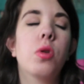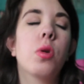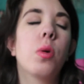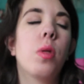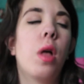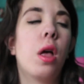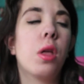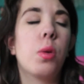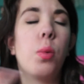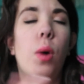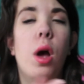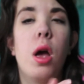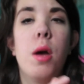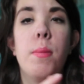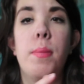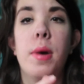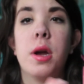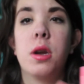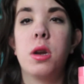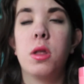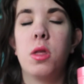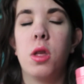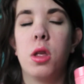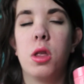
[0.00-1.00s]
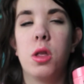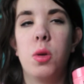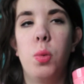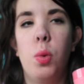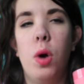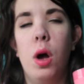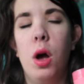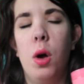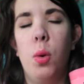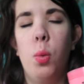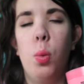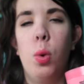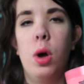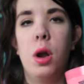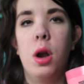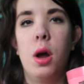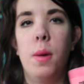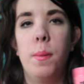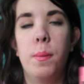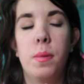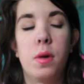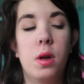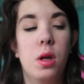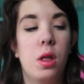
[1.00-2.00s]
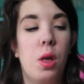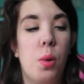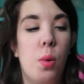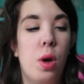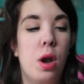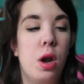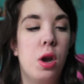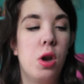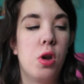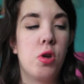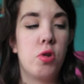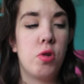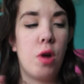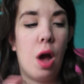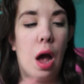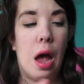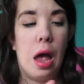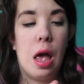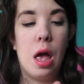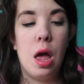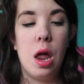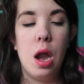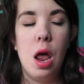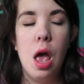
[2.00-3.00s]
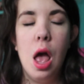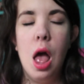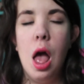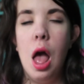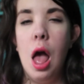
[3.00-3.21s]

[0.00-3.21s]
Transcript: so that's why I picked this one up, because I wanted to try it.